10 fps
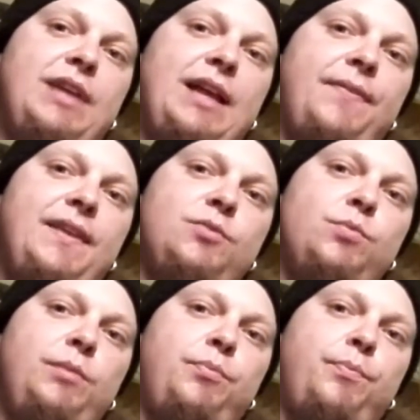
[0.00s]
and this
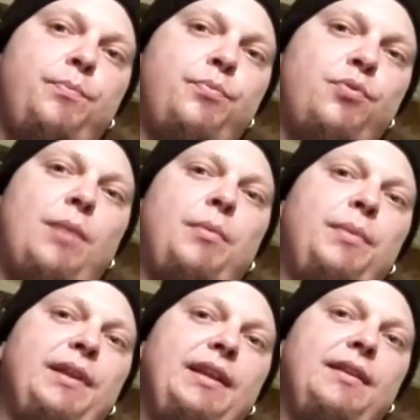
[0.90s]
will
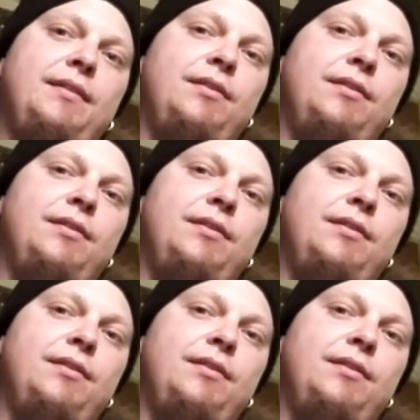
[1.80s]
probably,